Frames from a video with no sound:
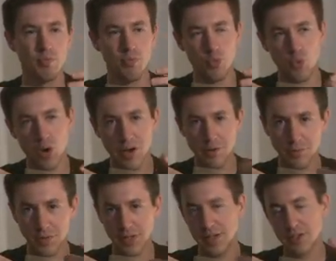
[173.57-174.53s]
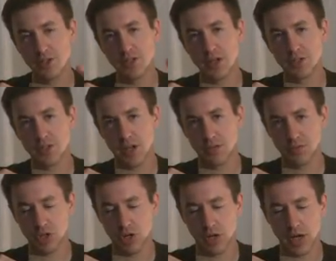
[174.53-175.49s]
roughly just outside of
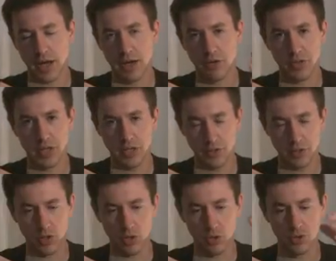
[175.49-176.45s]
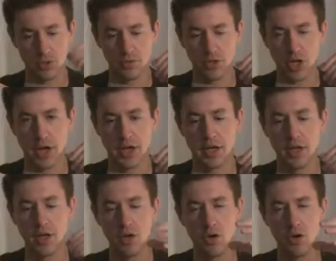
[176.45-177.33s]
Shanghai on the east coast of China,